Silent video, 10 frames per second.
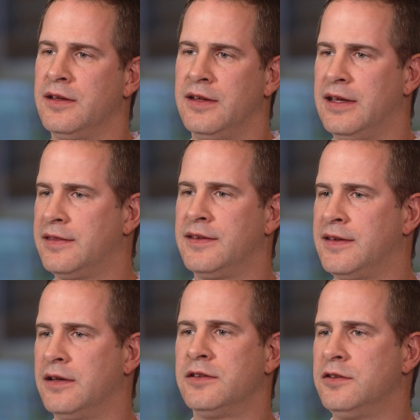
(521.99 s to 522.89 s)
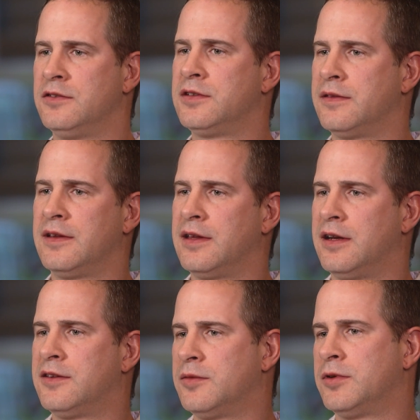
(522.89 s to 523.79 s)
to get the cell to do something
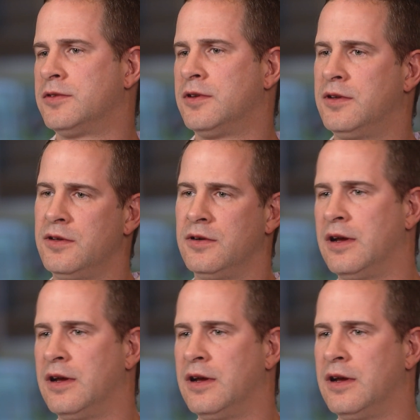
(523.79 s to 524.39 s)
that it's supposed to do?